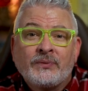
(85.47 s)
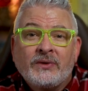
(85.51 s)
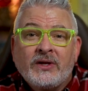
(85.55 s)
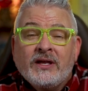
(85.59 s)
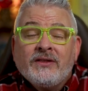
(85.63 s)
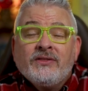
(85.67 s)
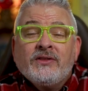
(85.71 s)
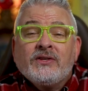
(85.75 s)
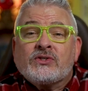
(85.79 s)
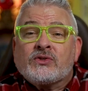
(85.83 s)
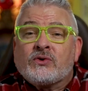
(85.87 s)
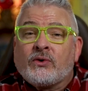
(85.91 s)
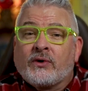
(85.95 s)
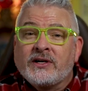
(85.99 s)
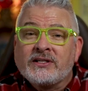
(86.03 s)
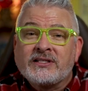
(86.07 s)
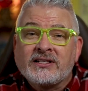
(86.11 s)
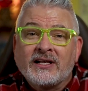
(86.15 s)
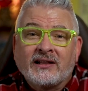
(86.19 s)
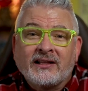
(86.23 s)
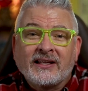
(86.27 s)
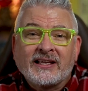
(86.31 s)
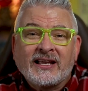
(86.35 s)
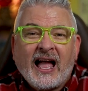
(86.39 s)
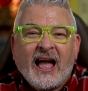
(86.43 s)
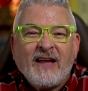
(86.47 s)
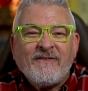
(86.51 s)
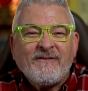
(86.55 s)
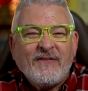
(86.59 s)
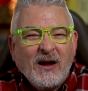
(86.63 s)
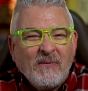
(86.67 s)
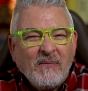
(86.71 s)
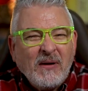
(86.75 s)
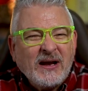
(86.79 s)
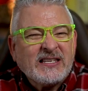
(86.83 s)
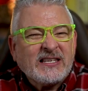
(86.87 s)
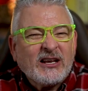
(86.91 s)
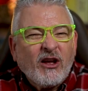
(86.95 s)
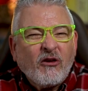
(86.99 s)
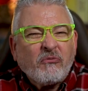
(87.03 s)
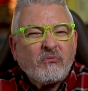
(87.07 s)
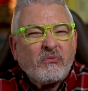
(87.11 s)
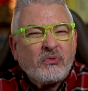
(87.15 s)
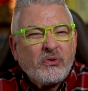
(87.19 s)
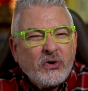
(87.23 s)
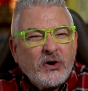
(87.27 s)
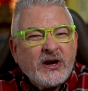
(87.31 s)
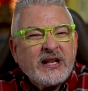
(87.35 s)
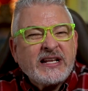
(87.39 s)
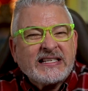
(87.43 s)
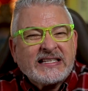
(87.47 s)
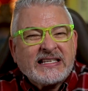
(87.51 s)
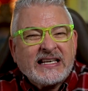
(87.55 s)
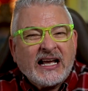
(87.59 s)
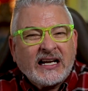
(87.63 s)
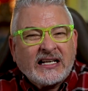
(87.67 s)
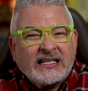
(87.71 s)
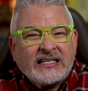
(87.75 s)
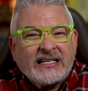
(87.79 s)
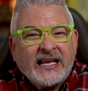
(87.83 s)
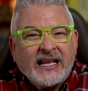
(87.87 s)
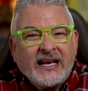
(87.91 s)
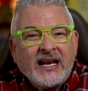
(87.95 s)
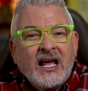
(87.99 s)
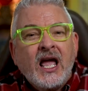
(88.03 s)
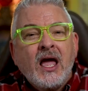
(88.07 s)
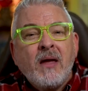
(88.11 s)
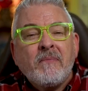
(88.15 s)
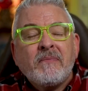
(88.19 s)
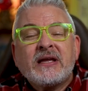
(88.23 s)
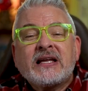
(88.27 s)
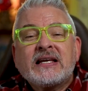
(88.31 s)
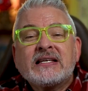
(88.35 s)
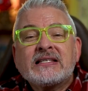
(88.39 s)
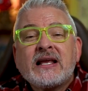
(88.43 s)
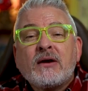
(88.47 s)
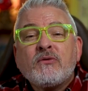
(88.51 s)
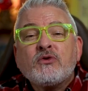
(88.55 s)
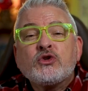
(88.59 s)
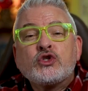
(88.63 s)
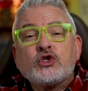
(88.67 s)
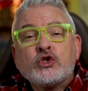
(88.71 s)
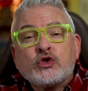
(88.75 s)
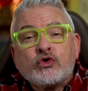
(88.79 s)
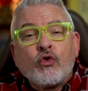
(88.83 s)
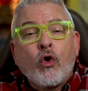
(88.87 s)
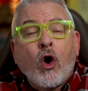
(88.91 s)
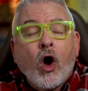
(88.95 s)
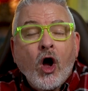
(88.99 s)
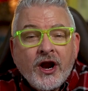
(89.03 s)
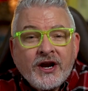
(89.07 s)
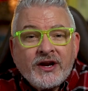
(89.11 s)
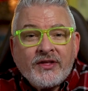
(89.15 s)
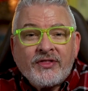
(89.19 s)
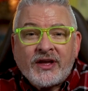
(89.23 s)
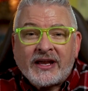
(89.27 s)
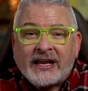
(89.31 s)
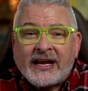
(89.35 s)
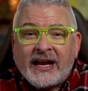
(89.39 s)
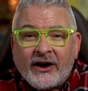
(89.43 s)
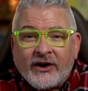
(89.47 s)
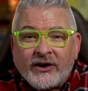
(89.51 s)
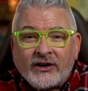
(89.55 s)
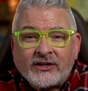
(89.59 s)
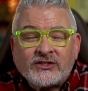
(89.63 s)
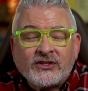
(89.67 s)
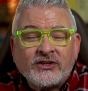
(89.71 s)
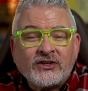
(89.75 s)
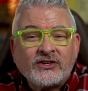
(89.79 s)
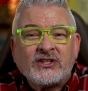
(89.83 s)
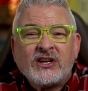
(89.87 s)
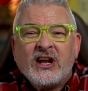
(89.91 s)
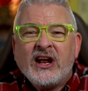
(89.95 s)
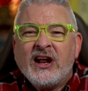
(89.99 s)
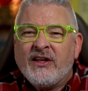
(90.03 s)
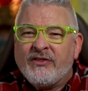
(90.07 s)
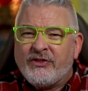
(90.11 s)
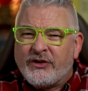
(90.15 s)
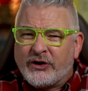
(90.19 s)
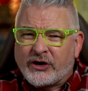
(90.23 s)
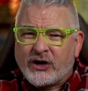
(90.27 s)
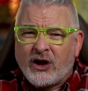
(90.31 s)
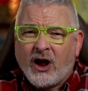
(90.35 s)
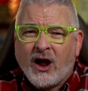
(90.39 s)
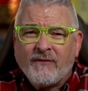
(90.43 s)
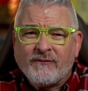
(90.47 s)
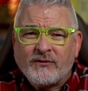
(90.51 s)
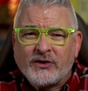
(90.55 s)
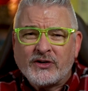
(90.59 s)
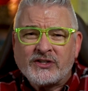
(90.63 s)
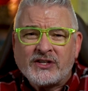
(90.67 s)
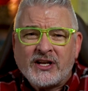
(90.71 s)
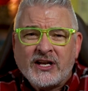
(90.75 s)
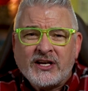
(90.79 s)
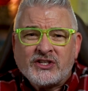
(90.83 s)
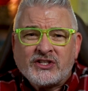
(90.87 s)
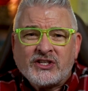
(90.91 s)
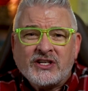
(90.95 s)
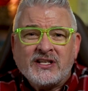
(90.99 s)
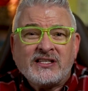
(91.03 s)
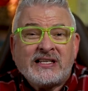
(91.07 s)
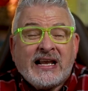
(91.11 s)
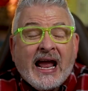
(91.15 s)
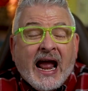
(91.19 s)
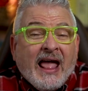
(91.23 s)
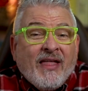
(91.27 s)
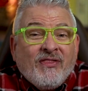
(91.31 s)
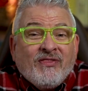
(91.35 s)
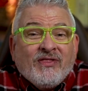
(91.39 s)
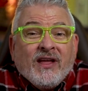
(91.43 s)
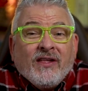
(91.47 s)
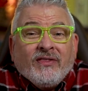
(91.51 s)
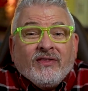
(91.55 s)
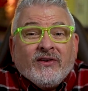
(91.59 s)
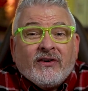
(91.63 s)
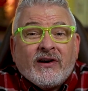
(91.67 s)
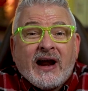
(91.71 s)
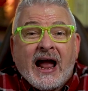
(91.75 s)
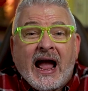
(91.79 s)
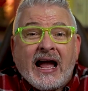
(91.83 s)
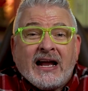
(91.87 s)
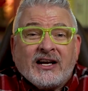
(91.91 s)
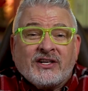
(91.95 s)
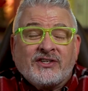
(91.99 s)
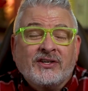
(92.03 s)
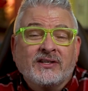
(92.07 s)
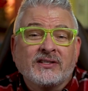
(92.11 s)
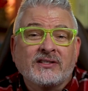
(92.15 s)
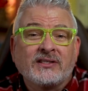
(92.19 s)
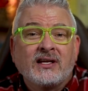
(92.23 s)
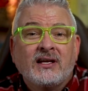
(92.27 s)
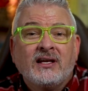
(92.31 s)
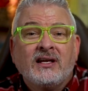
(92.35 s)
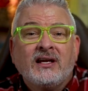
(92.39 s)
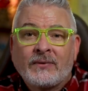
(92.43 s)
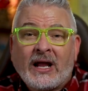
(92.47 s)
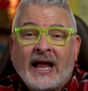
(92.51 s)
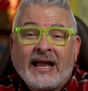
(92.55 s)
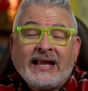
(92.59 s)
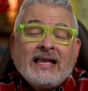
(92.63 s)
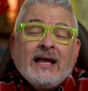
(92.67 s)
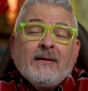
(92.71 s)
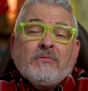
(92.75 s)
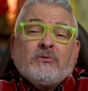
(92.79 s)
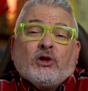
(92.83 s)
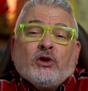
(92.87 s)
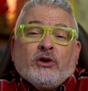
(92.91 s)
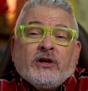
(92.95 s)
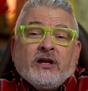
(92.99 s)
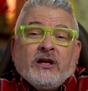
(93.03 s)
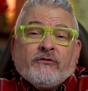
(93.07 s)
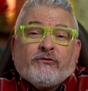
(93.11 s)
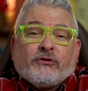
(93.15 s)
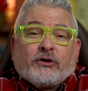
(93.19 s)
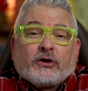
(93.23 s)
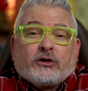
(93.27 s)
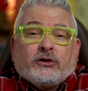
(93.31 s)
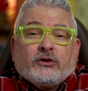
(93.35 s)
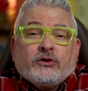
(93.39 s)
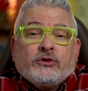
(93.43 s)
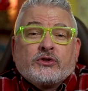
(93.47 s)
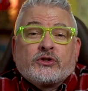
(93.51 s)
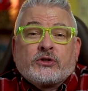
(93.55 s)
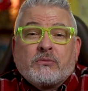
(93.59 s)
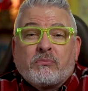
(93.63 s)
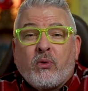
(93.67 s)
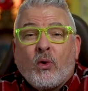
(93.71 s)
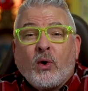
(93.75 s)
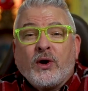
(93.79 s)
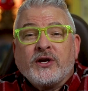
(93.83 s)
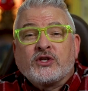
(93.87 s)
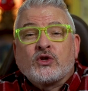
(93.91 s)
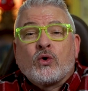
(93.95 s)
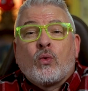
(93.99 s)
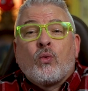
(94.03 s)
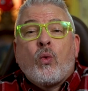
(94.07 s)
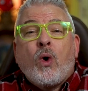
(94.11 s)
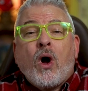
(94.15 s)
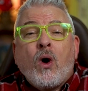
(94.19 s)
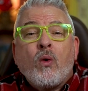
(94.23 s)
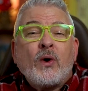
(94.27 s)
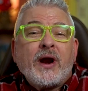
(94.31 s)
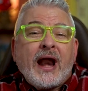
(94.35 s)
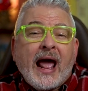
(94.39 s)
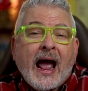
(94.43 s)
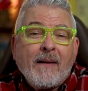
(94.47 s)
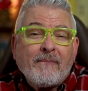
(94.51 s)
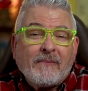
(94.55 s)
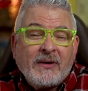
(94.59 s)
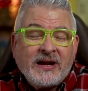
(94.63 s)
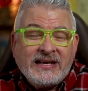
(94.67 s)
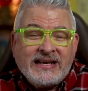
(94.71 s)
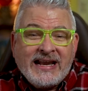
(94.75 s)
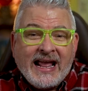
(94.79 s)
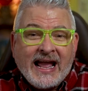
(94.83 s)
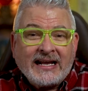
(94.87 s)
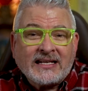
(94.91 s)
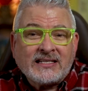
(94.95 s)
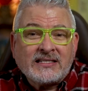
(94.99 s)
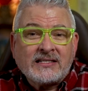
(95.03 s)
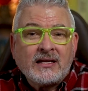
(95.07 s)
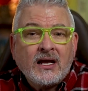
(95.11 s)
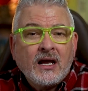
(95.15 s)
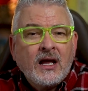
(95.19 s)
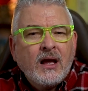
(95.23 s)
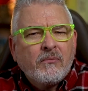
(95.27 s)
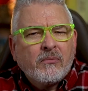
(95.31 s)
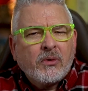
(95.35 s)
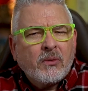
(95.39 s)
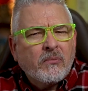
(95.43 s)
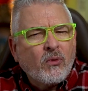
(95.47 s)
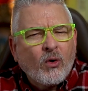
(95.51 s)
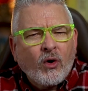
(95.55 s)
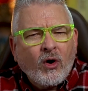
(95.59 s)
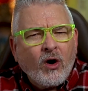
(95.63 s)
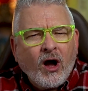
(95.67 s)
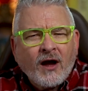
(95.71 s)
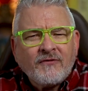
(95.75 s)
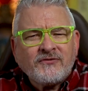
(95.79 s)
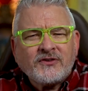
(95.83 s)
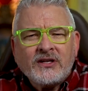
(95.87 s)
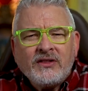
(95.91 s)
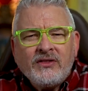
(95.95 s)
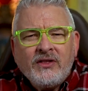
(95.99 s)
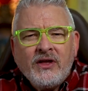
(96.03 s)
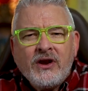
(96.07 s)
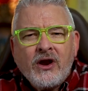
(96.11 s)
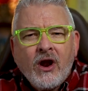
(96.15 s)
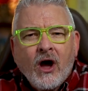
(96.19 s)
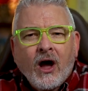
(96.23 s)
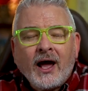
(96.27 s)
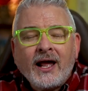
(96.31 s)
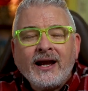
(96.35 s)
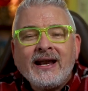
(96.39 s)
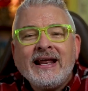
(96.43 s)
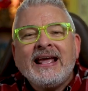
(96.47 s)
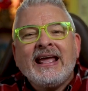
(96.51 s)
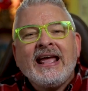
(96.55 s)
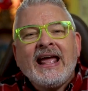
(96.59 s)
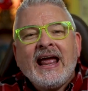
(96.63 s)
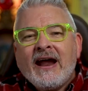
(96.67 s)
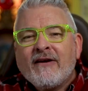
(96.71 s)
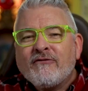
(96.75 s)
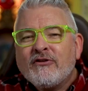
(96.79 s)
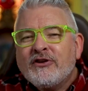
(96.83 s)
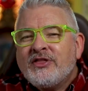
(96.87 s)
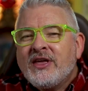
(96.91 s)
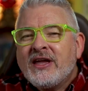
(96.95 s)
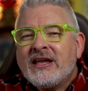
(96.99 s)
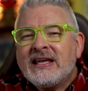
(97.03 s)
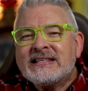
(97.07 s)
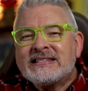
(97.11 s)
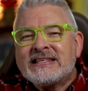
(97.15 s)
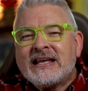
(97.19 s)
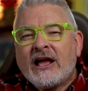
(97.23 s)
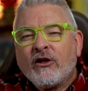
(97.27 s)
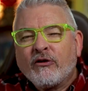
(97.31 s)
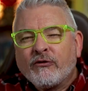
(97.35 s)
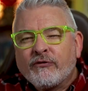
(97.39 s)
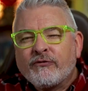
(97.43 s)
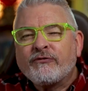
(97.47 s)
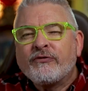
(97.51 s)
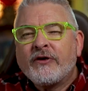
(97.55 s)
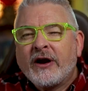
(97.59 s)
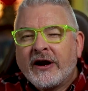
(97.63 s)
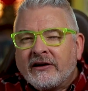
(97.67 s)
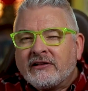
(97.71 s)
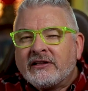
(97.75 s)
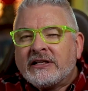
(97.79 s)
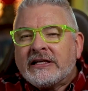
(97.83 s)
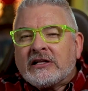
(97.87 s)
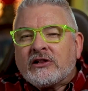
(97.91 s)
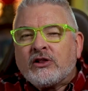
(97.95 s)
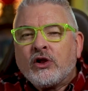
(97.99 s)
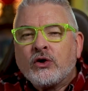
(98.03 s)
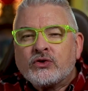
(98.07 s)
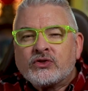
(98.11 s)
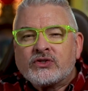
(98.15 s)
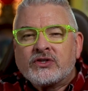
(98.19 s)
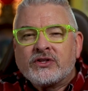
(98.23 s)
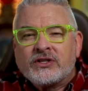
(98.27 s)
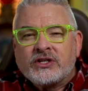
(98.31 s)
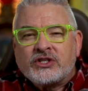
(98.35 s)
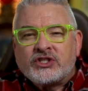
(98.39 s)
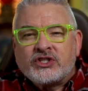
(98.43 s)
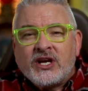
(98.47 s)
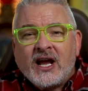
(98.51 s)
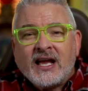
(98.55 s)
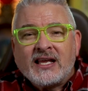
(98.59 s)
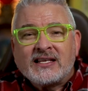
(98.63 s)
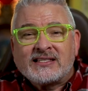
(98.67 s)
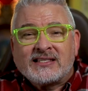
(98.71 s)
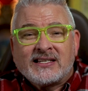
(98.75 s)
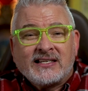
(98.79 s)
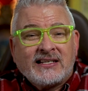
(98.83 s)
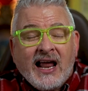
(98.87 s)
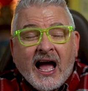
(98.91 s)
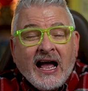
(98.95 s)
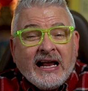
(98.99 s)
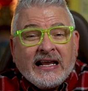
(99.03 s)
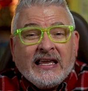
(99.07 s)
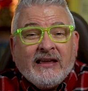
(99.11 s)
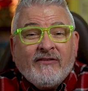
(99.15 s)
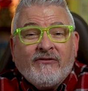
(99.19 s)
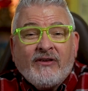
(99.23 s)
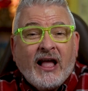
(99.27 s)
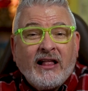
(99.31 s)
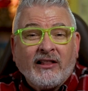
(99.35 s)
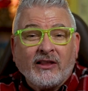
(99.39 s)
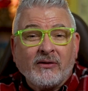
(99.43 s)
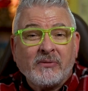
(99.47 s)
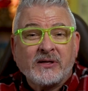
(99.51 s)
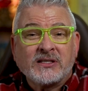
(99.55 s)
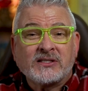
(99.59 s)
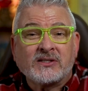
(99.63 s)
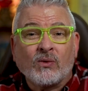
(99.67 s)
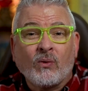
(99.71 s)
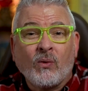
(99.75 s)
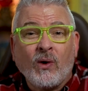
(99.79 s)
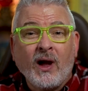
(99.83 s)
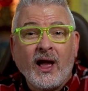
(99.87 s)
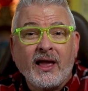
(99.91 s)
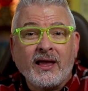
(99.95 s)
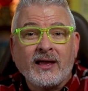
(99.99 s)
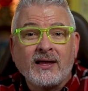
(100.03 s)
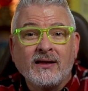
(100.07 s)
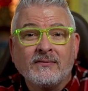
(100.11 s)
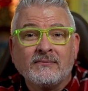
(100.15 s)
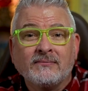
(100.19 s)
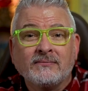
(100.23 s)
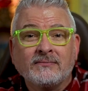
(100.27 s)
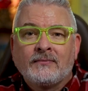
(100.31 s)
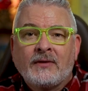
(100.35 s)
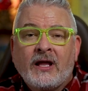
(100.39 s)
In the storytelling, I found myself pretty sucked in because I was drawn to the characters, their conversations, and then their actions. I kept looking for clues to point to what would happen next, but more often than not, everything is held fairly close to the chest to not give elements away.